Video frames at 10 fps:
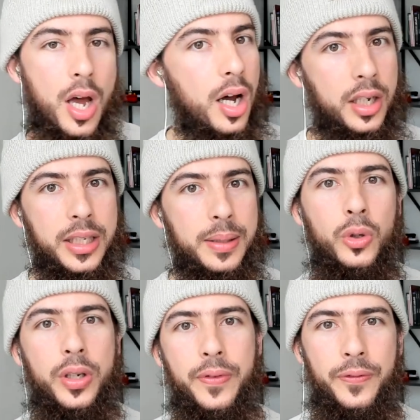Early
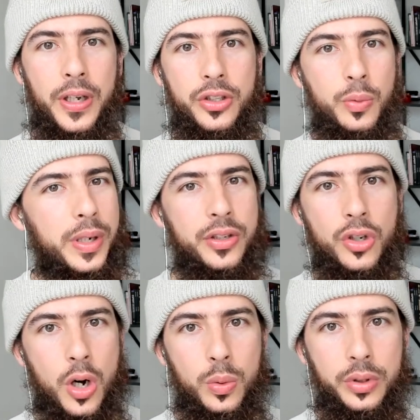morning for Fajr when it's
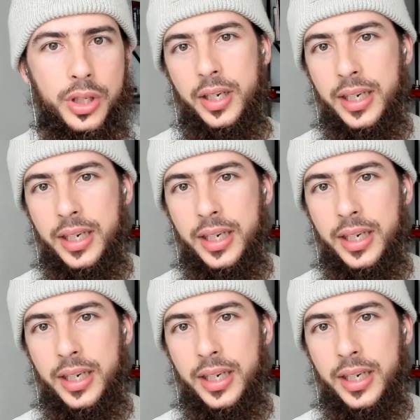cold.